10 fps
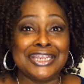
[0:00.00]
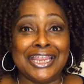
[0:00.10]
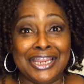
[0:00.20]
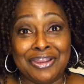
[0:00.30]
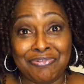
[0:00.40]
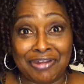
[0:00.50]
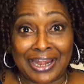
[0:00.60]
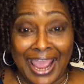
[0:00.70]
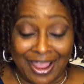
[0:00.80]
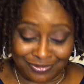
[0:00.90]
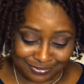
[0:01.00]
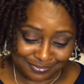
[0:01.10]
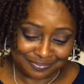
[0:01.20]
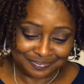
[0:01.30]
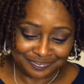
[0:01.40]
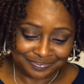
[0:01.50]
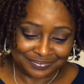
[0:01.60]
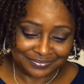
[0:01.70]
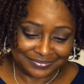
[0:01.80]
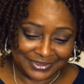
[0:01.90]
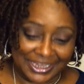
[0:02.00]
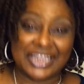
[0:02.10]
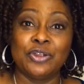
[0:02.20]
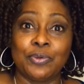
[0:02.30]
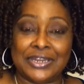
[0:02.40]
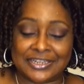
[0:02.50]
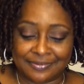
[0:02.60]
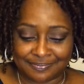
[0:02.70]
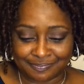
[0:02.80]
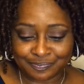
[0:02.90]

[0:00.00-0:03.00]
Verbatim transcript: check Ingrid out Ingrid